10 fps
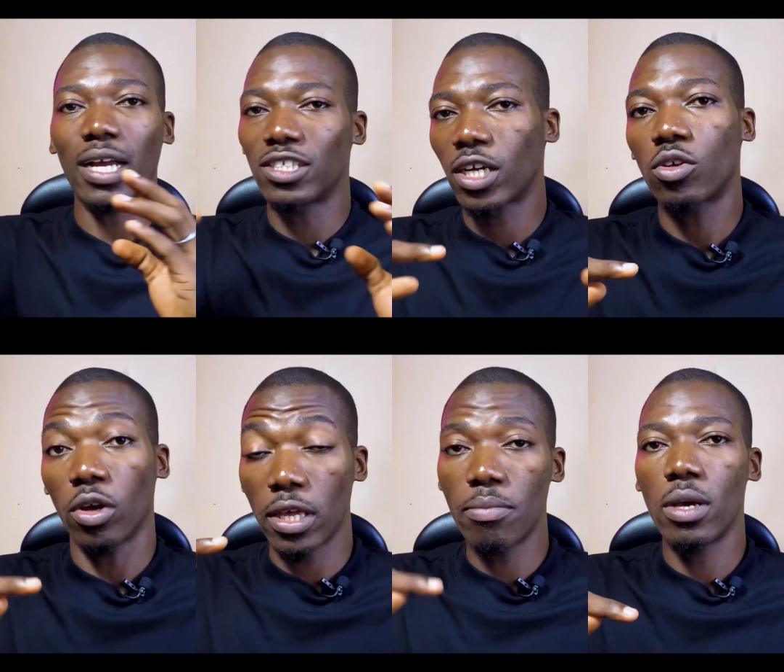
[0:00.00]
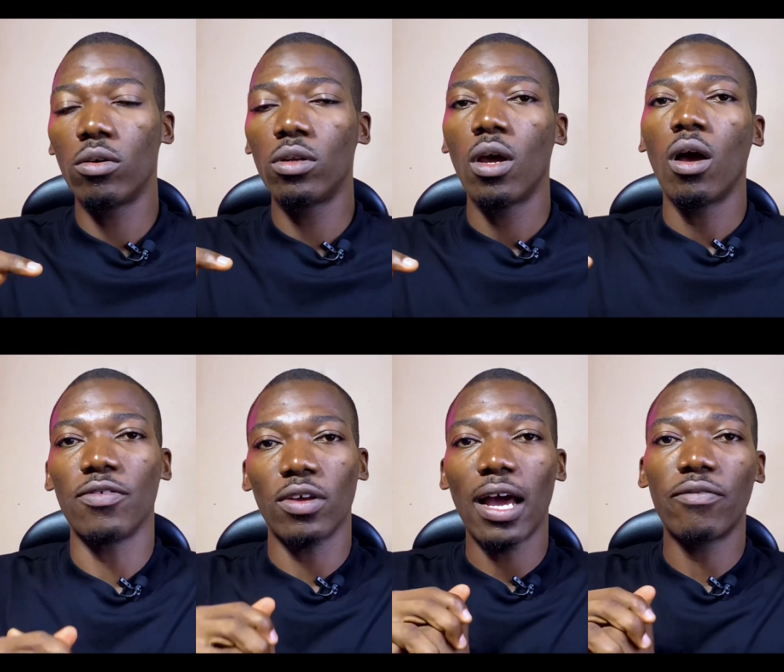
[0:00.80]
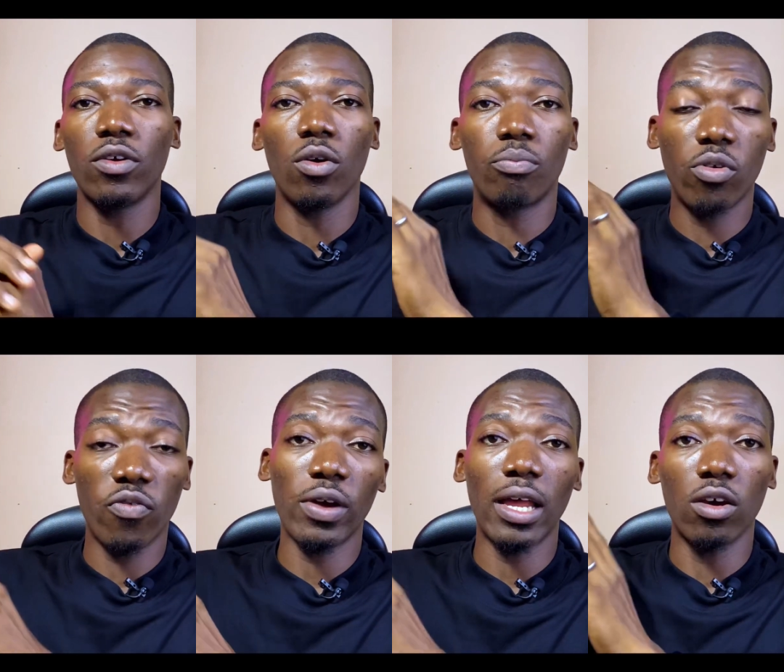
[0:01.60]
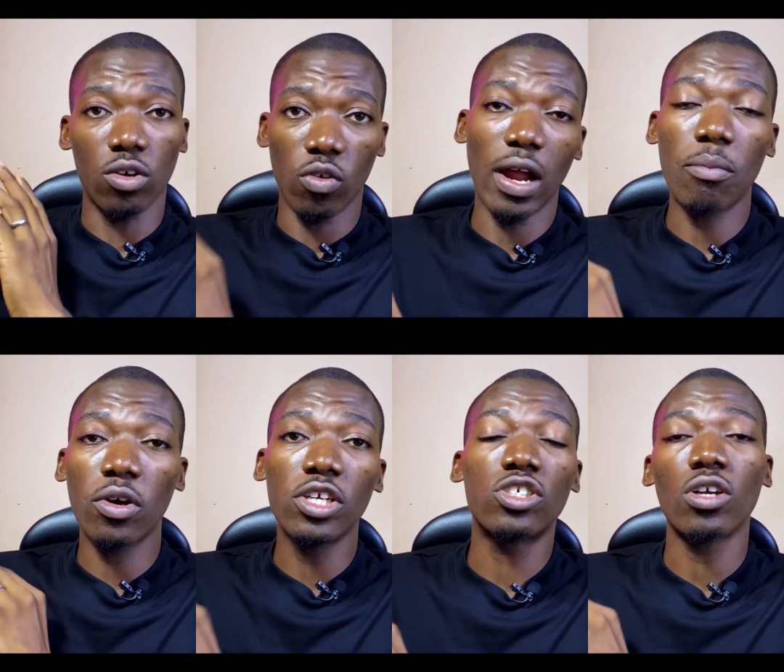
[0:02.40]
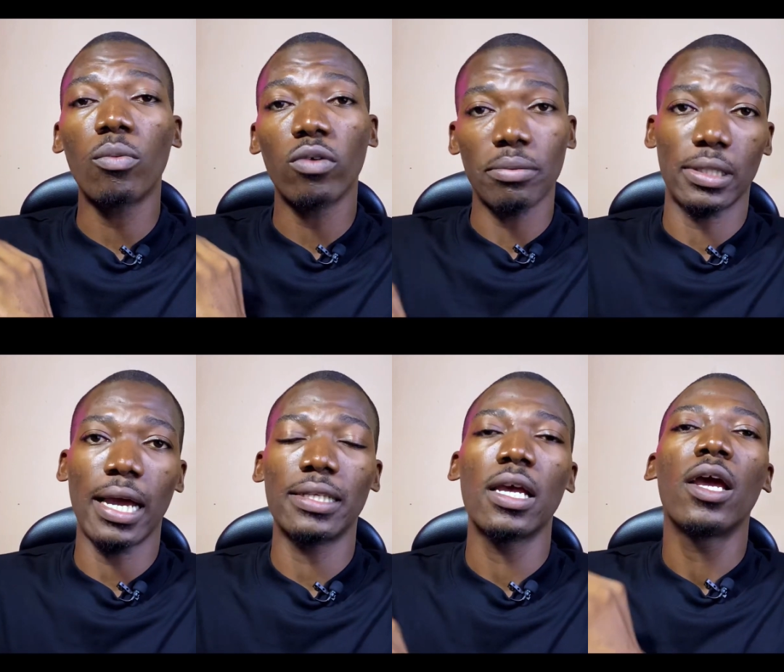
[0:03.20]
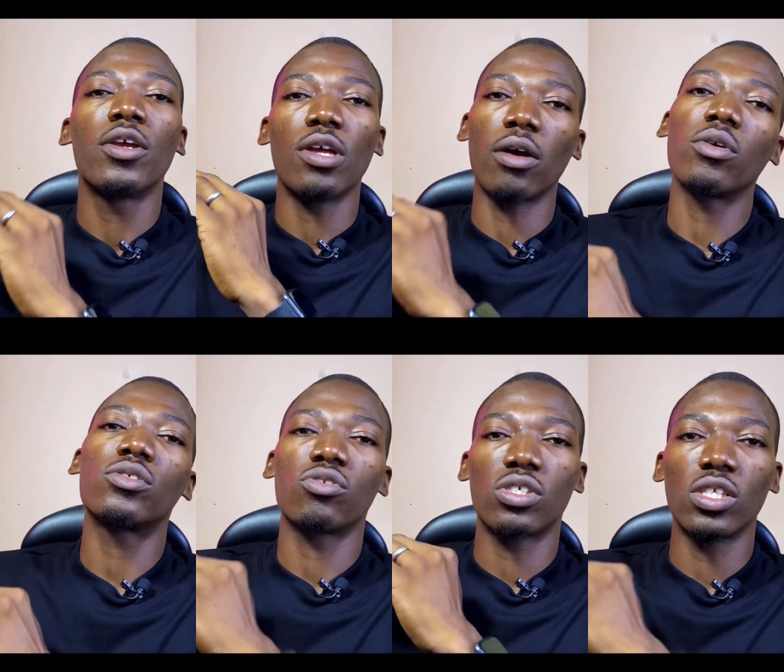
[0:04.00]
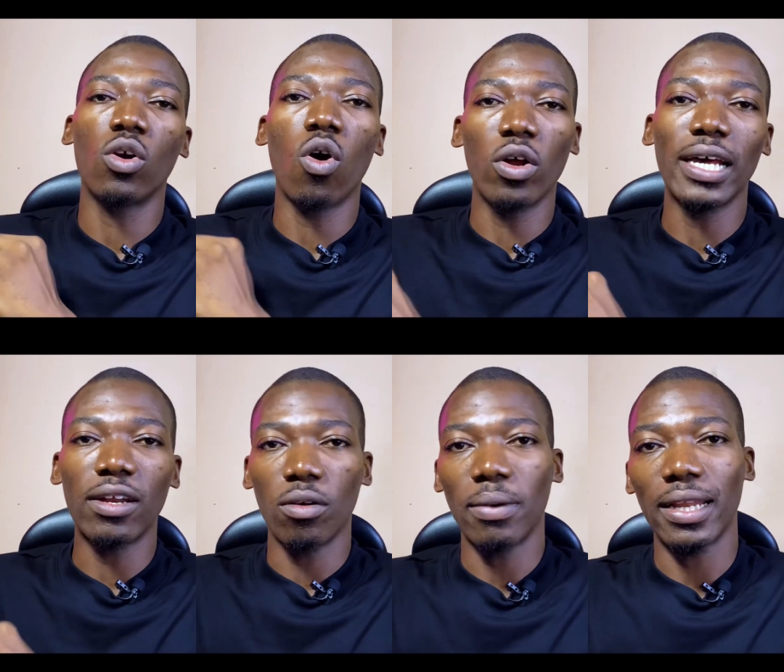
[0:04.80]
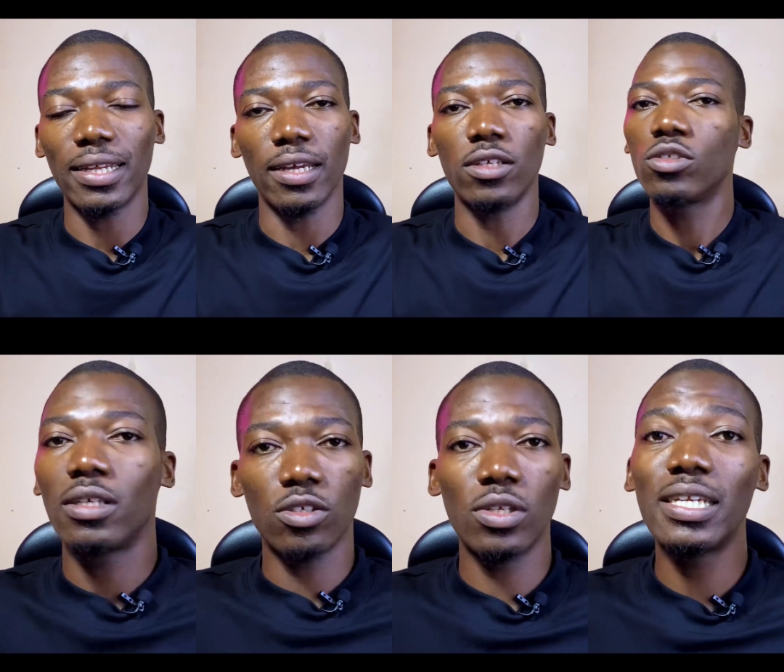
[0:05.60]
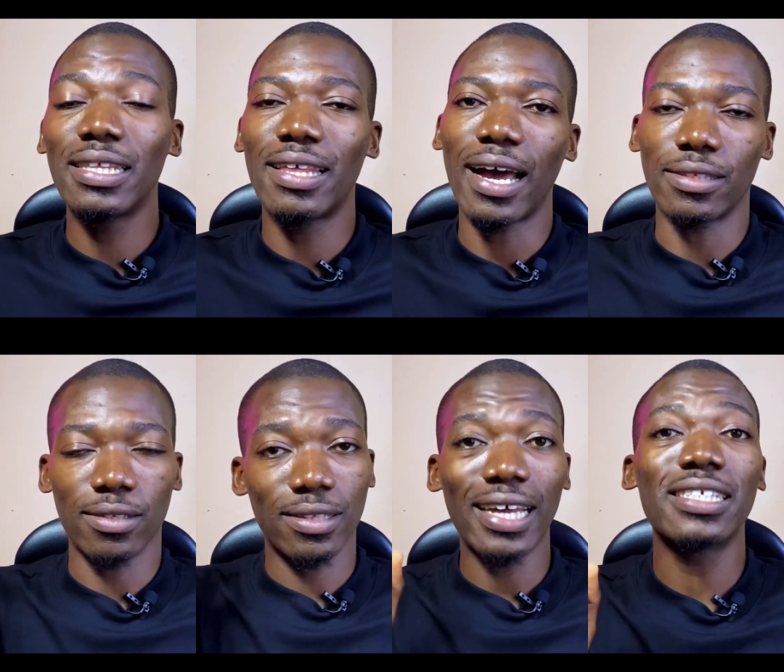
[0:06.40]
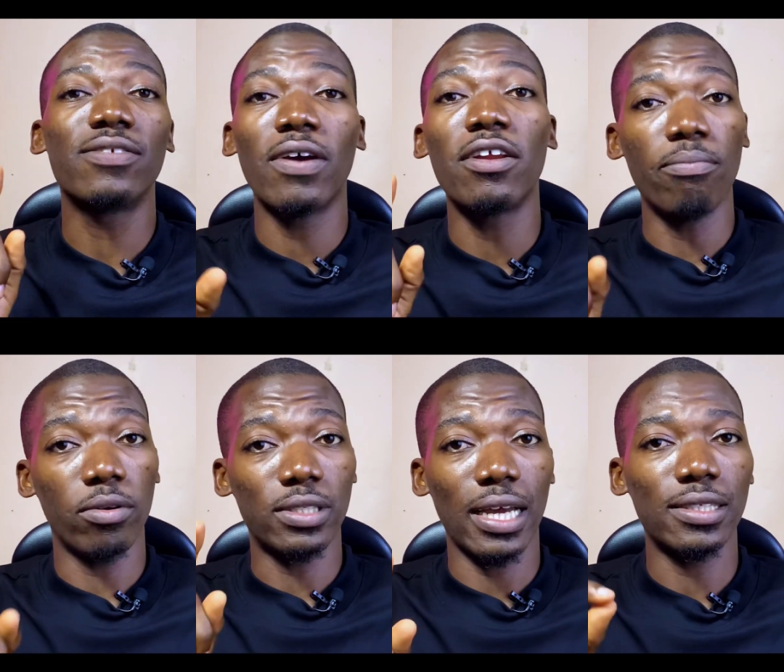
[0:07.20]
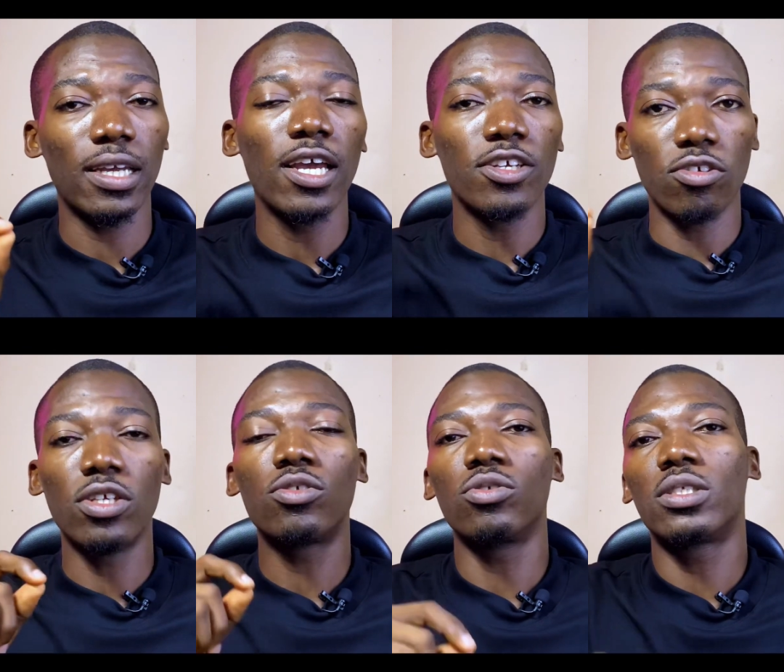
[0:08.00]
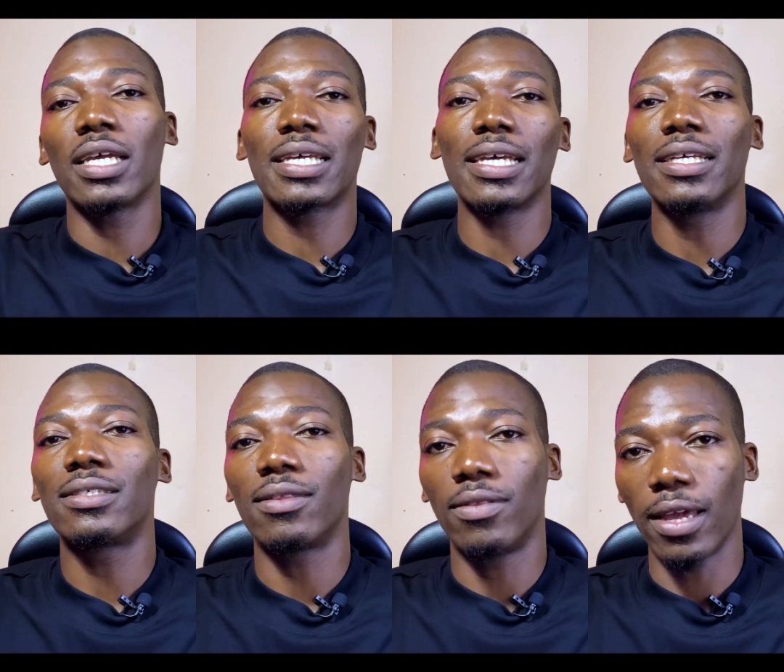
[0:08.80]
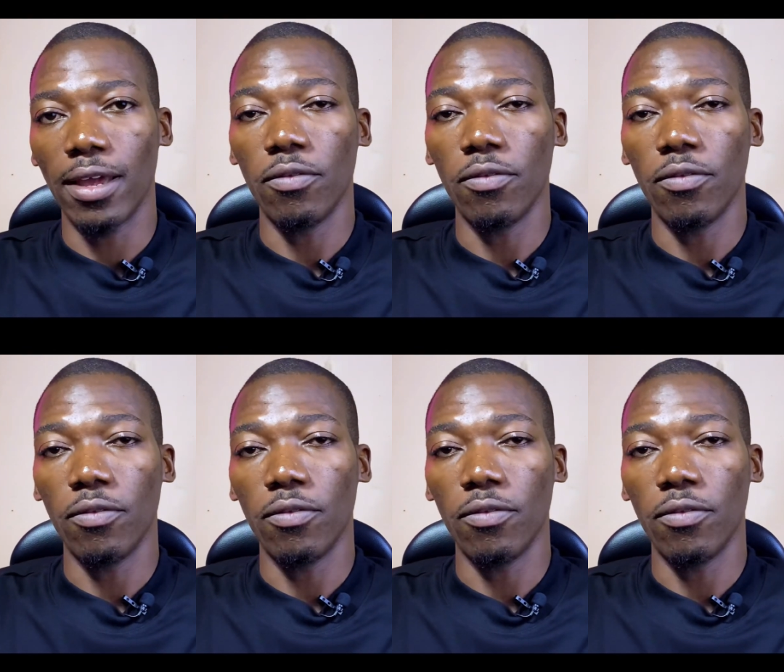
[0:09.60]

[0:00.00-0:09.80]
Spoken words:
can check your email. You have your profile on Oraimo eShop website. You are going to see the order number there. You need that. That is very important. You need to take it there